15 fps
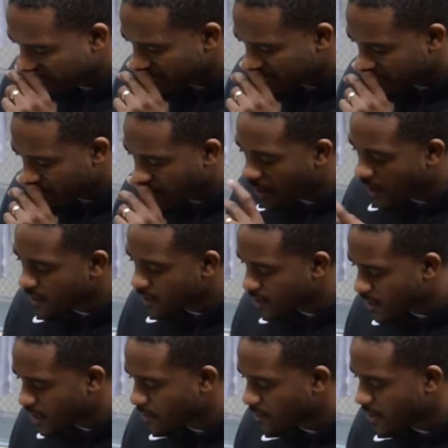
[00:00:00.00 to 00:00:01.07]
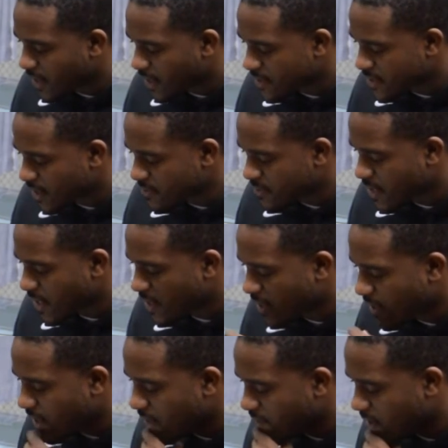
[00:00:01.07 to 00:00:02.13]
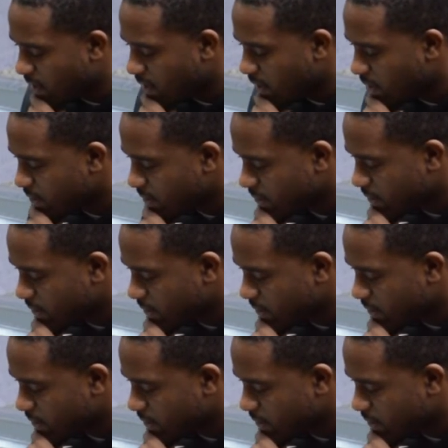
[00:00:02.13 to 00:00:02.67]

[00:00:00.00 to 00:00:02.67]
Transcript: The car did come with XM satellite radio.